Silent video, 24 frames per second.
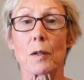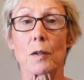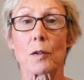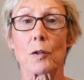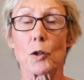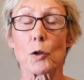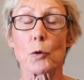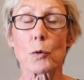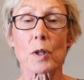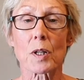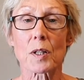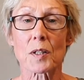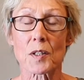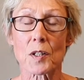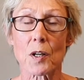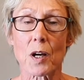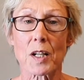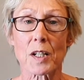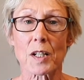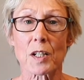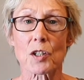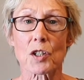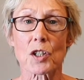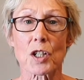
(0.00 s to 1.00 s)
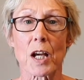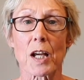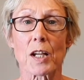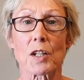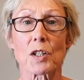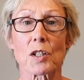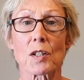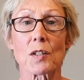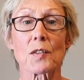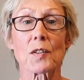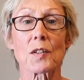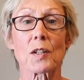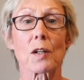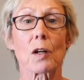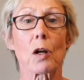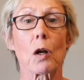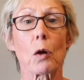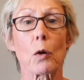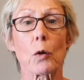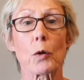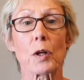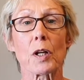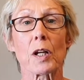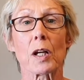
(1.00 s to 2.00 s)
new and exciting changes,
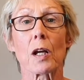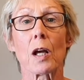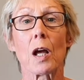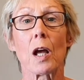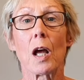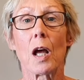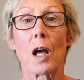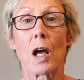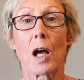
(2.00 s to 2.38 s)
including